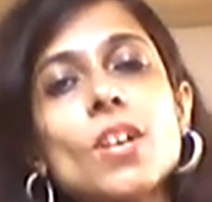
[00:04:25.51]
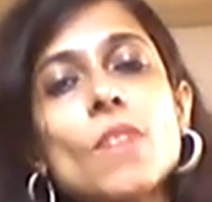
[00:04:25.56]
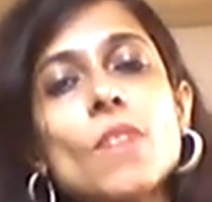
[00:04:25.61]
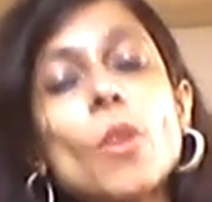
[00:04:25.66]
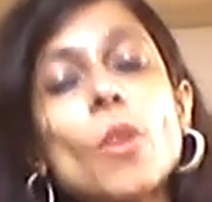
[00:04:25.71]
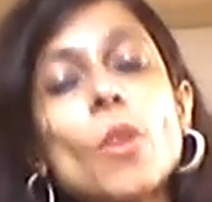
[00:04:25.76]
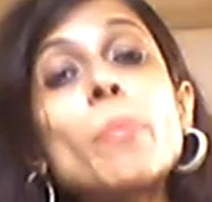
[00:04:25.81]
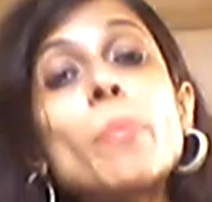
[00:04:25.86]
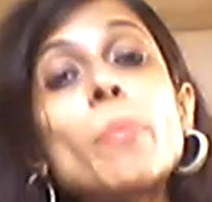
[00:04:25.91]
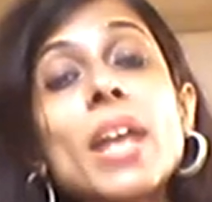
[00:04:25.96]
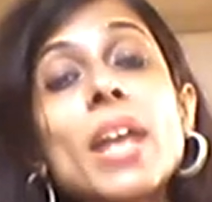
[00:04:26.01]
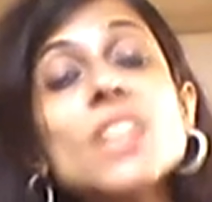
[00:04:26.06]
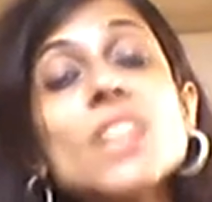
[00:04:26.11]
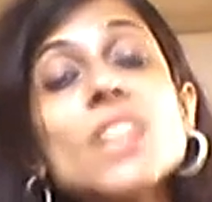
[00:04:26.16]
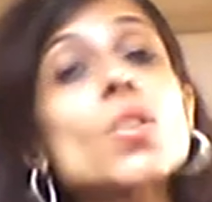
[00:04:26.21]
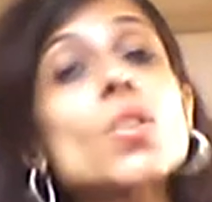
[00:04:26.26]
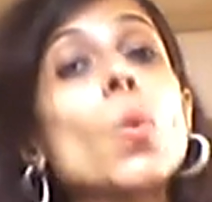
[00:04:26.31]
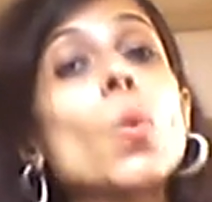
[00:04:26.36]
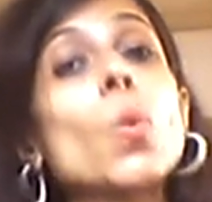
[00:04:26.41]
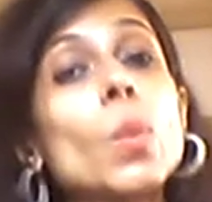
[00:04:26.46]
For
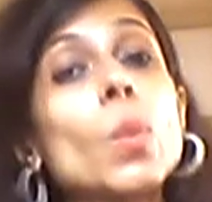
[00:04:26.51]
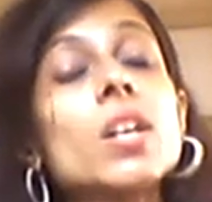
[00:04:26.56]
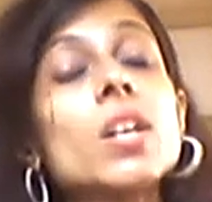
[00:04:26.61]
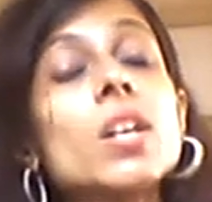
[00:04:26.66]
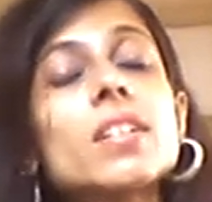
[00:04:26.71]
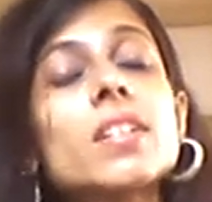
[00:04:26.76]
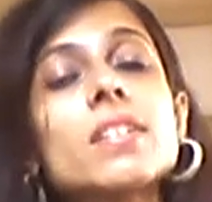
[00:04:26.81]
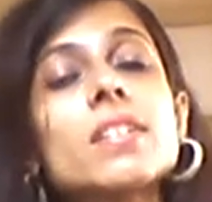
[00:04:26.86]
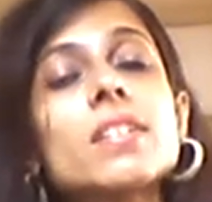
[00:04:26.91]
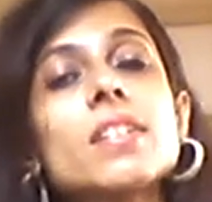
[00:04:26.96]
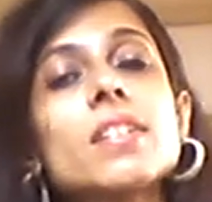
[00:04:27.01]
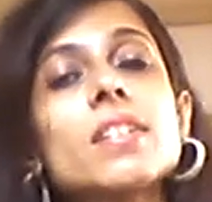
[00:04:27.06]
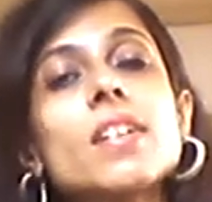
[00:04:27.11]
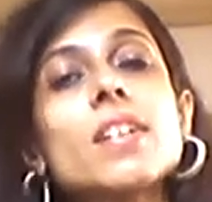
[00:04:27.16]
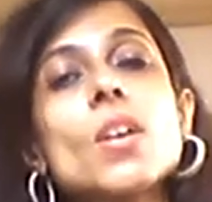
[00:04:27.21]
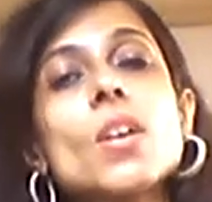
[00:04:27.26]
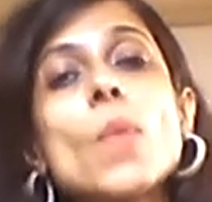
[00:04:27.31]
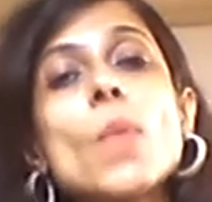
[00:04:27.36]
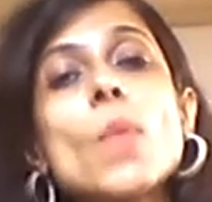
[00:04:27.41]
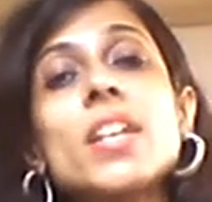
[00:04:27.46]
place or work,
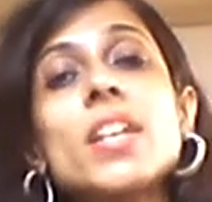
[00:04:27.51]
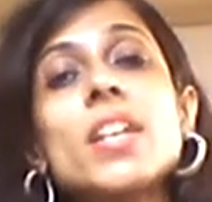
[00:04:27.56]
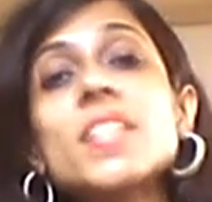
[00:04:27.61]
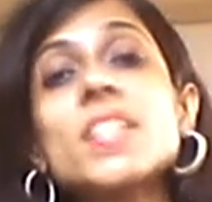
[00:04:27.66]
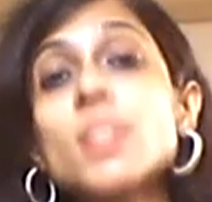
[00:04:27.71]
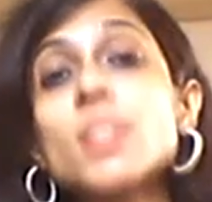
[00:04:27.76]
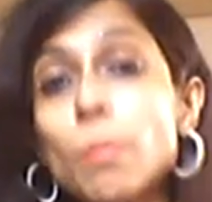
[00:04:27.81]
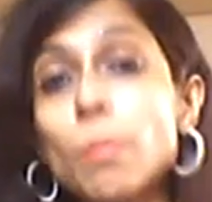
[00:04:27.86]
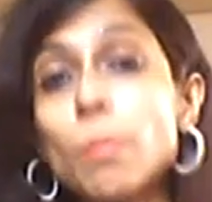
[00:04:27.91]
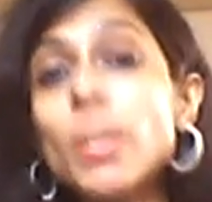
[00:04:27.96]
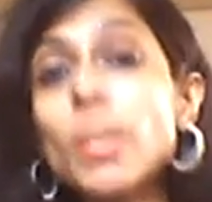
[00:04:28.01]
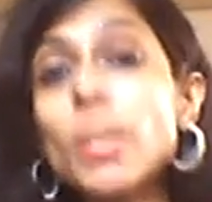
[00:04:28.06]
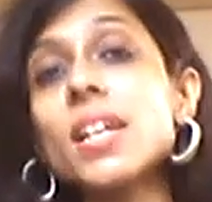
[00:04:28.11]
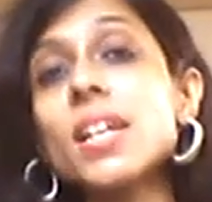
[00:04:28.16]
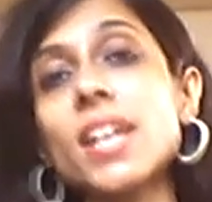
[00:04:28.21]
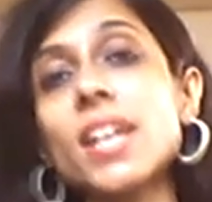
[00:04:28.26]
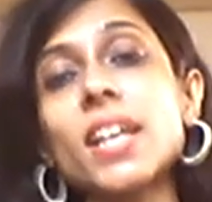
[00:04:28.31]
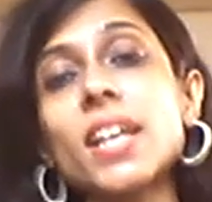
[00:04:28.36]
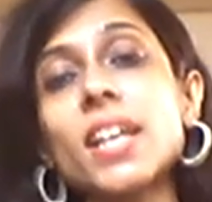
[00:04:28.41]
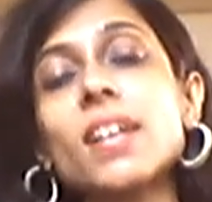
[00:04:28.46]
when it's a
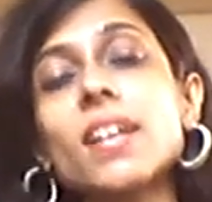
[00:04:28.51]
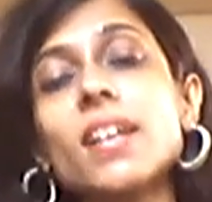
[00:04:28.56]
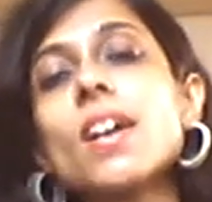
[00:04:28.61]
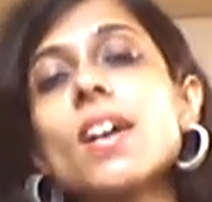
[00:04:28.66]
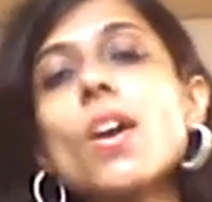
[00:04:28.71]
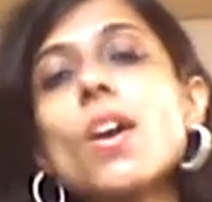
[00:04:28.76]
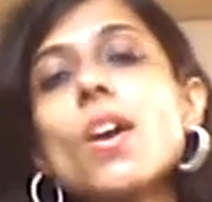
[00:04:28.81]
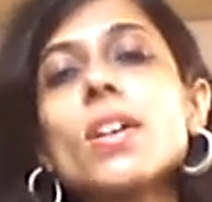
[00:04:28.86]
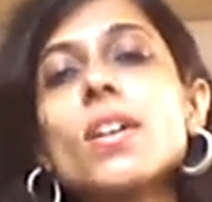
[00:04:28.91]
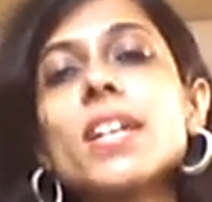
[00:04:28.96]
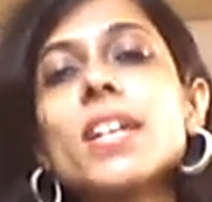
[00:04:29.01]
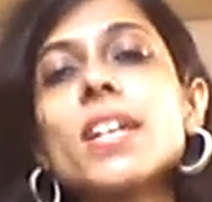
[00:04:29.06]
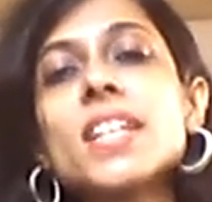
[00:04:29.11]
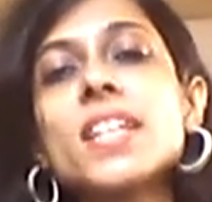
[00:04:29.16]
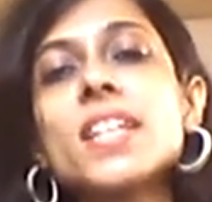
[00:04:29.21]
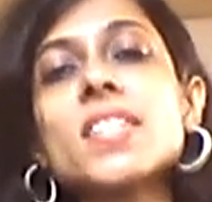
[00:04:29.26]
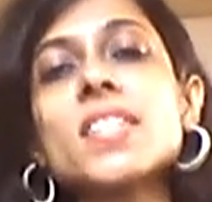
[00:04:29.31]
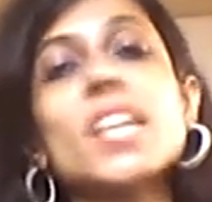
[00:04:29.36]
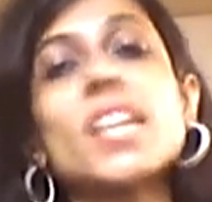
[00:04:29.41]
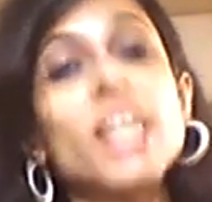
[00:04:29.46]
building,
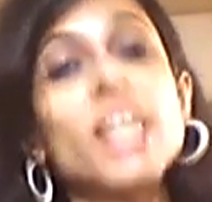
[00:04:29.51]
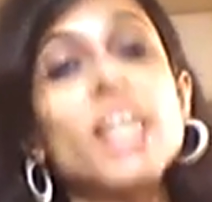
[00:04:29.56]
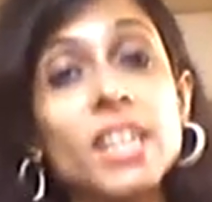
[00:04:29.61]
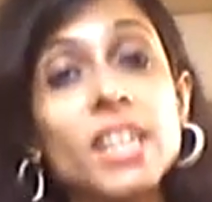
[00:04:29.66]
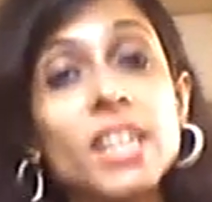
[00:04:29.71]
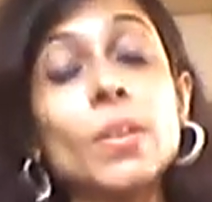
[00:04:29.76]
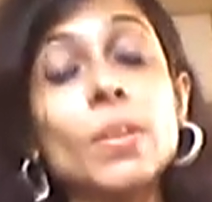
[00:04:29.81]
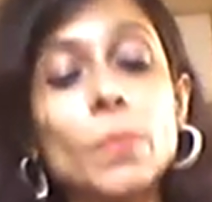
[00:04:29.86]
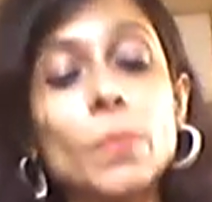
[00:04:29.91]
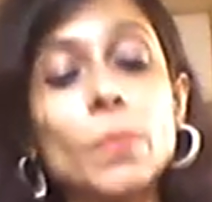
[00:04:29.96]
it's in.